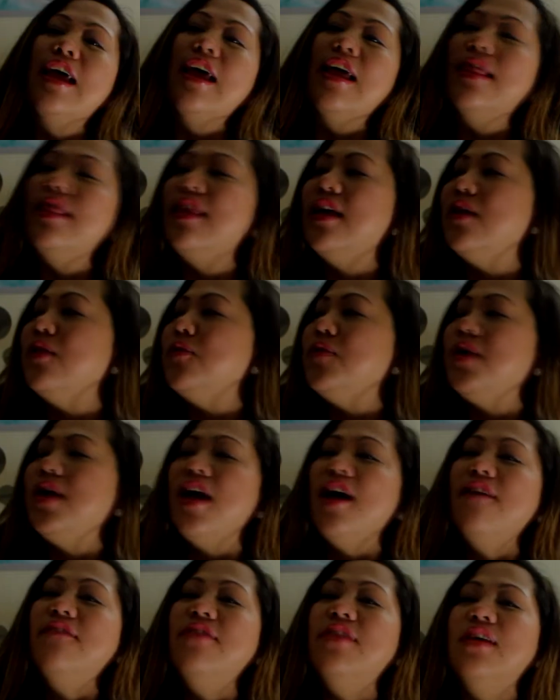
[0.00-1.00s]
And then we
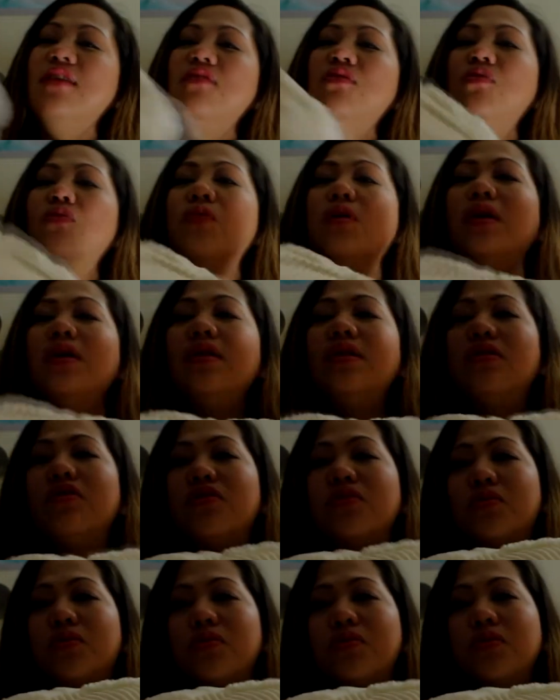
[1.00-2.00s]
have this one
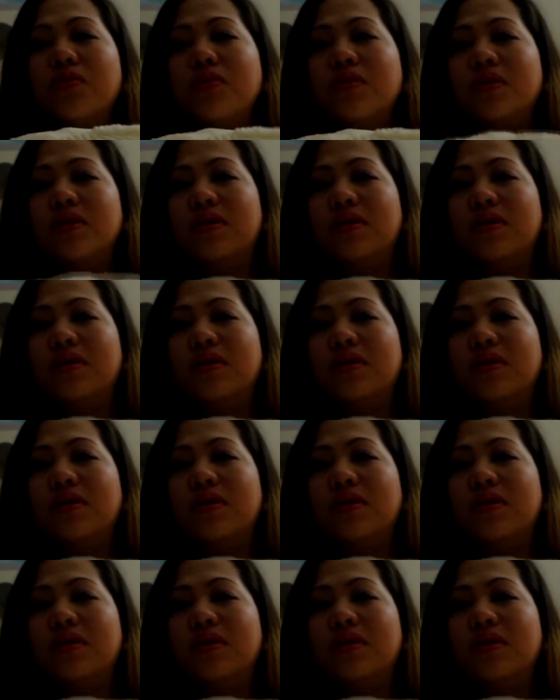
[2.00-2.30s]
too.